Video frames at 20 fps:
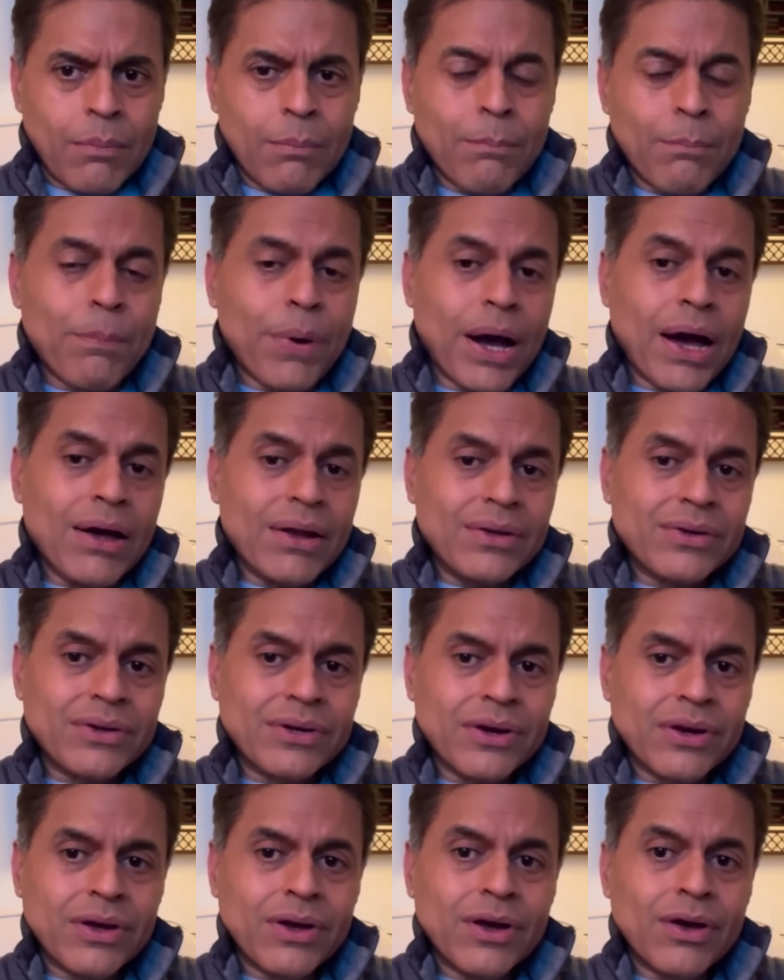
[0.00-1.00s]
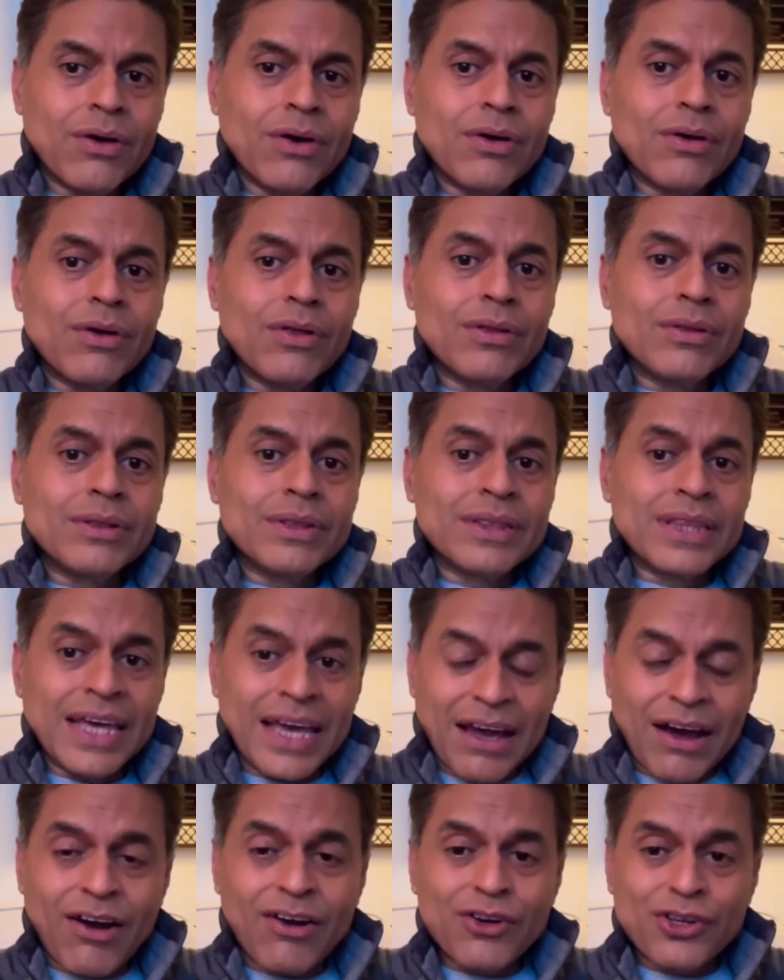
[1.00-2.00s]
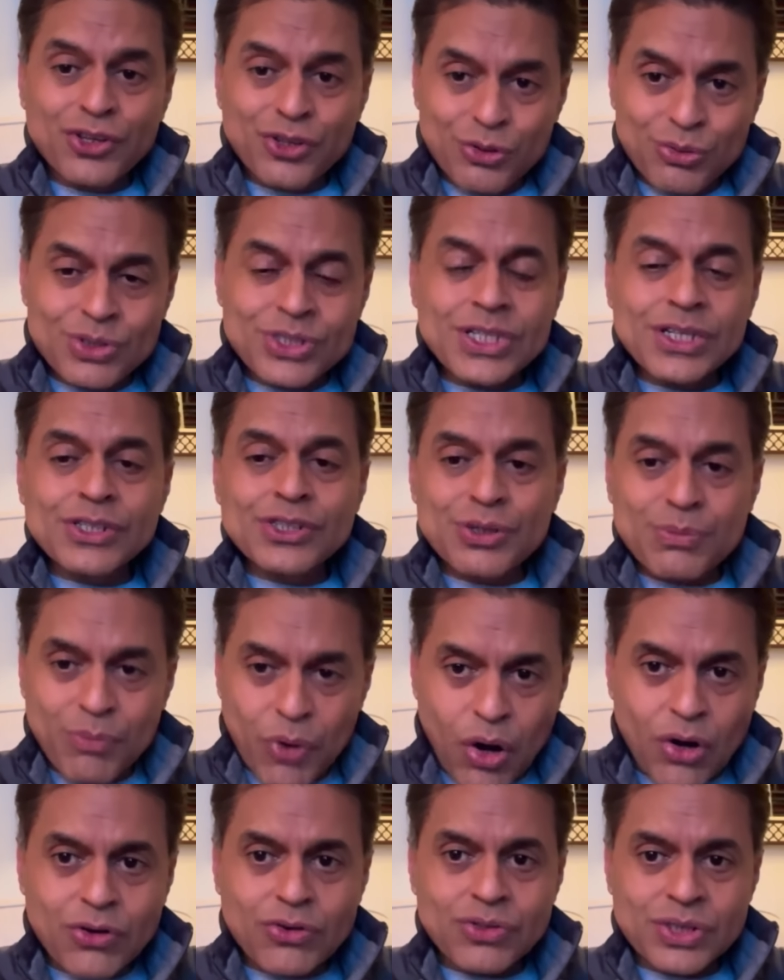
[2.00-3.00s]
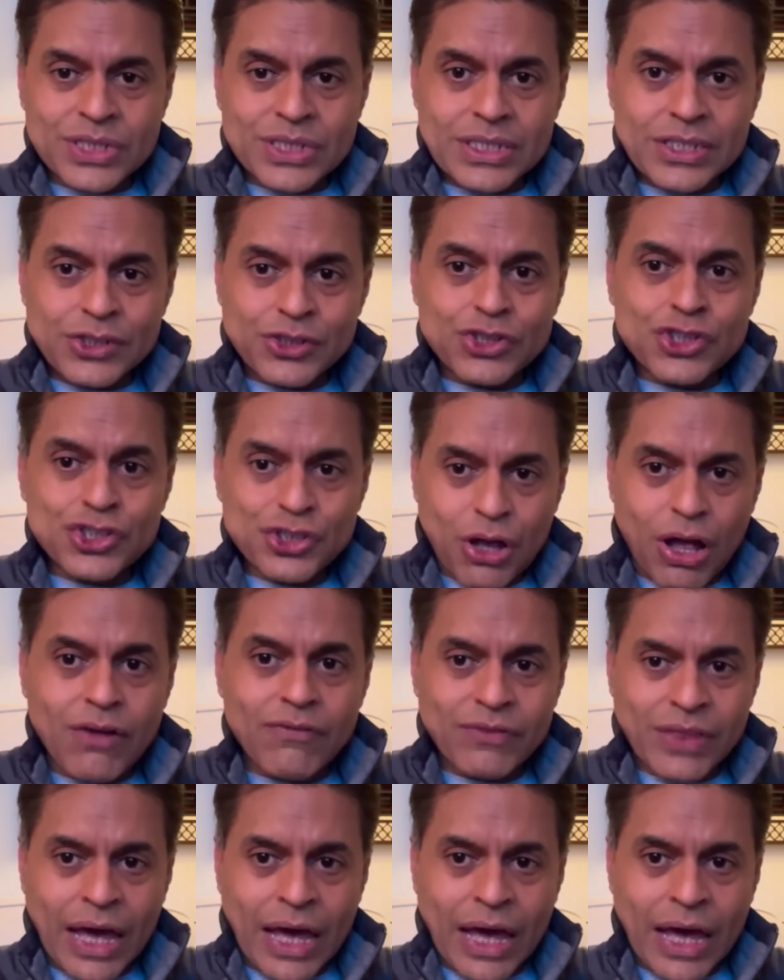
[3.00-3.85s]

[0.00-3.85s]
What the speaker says: but they are using democracy to solve